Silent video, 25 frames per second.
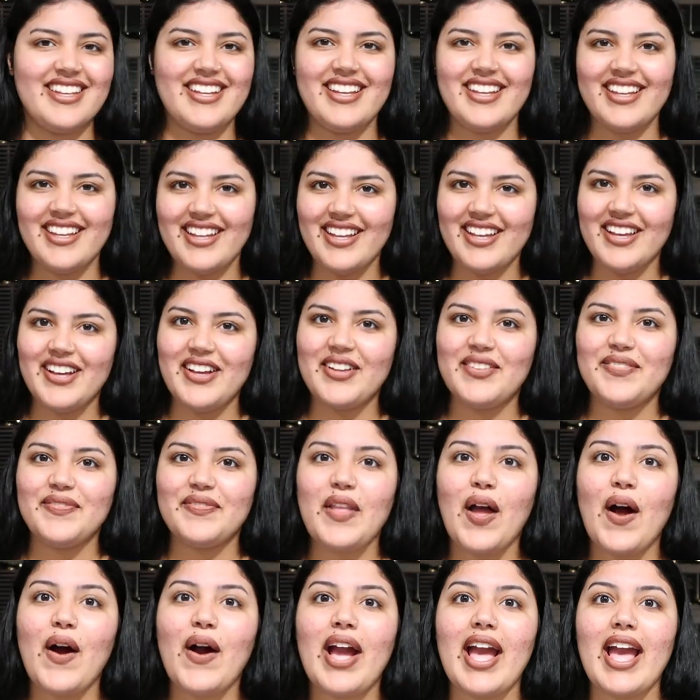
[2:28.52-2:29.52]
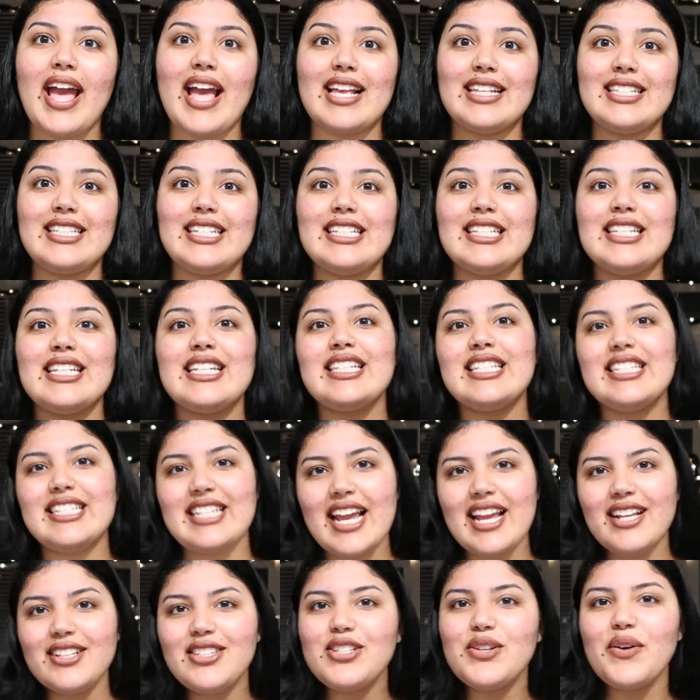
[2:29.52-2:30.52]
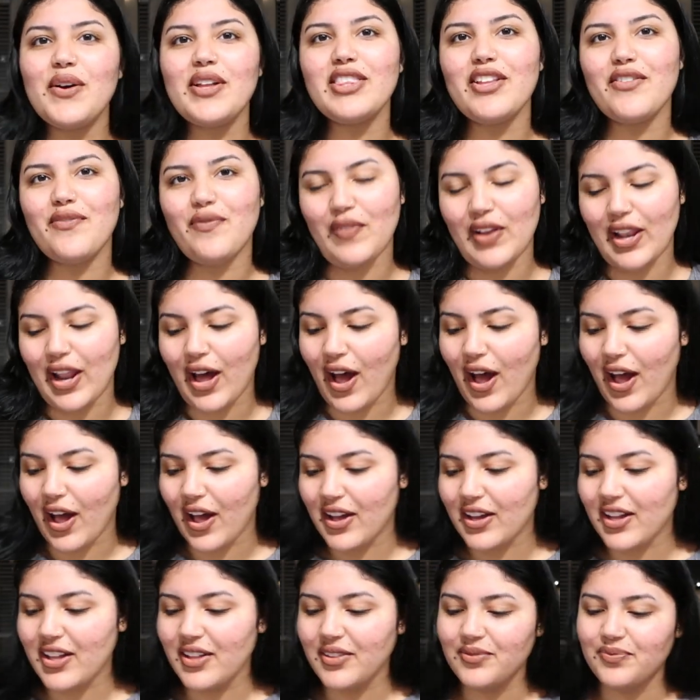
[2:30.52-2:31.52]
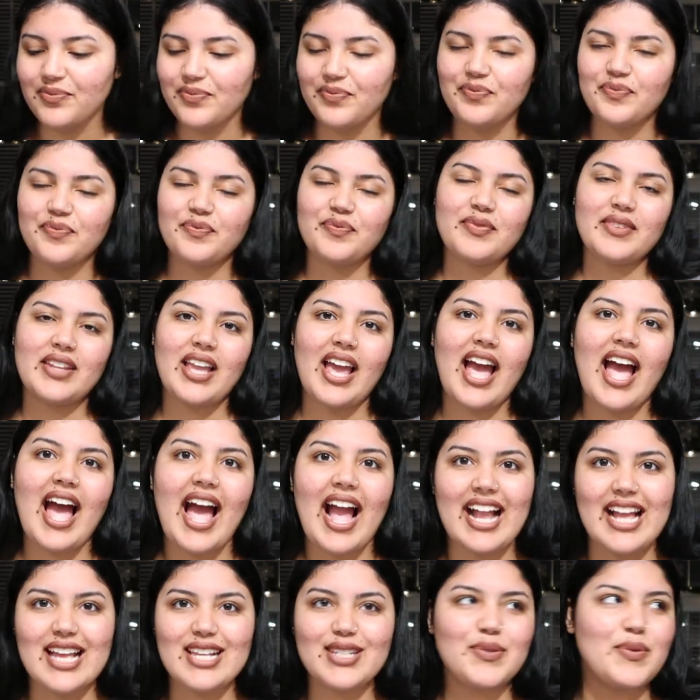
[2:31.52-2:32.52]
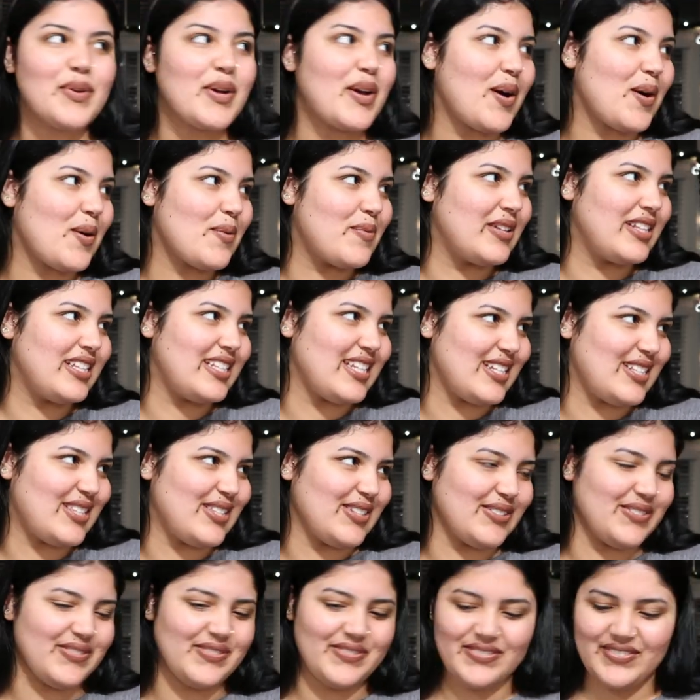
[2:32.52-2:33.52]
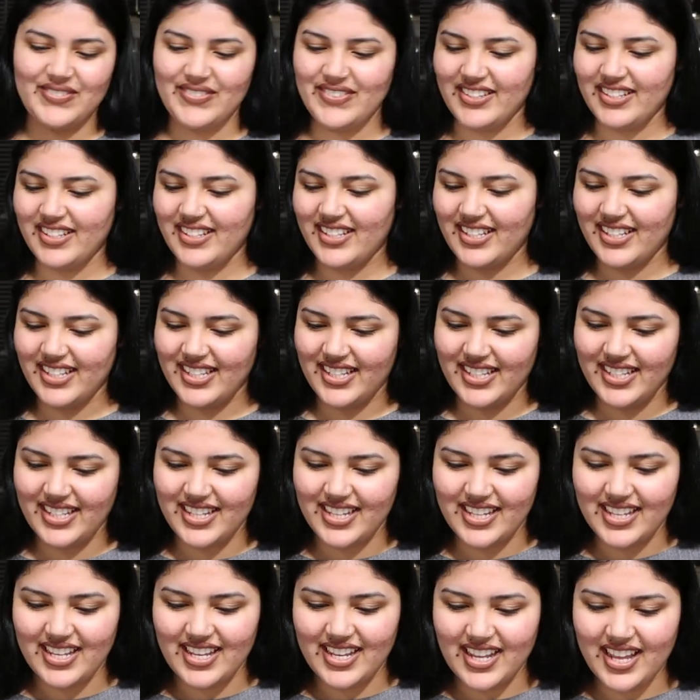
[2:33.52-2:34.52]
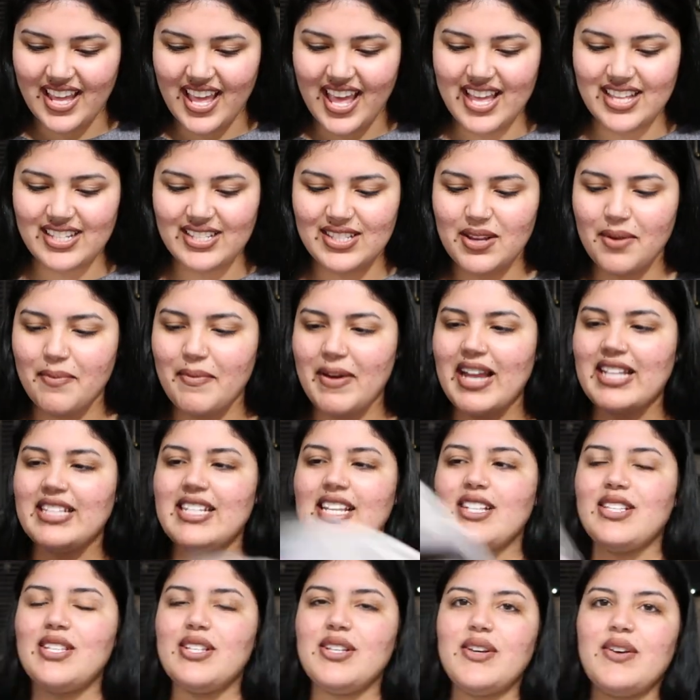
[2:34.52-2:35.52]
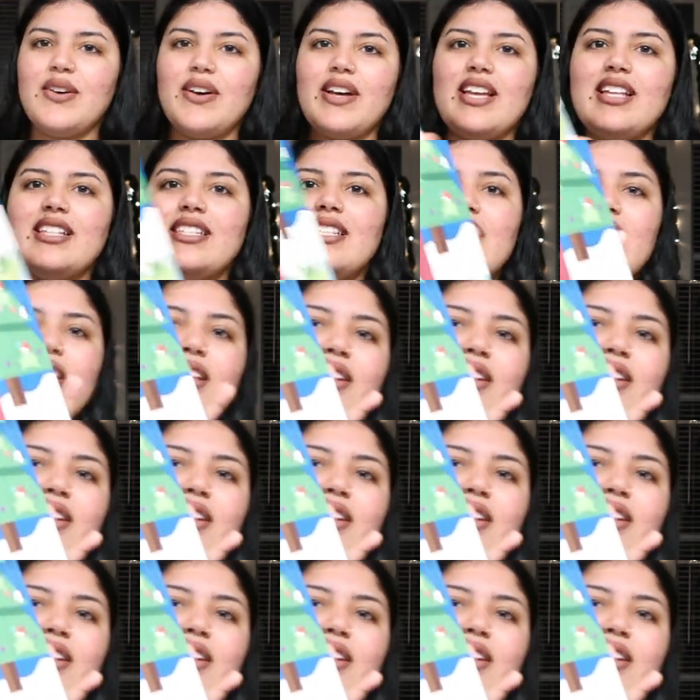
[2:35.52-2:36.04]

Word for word: Hey, yo. Okay, since it's day two in the vlog, I guess we could open day two. Okay, so my day two is a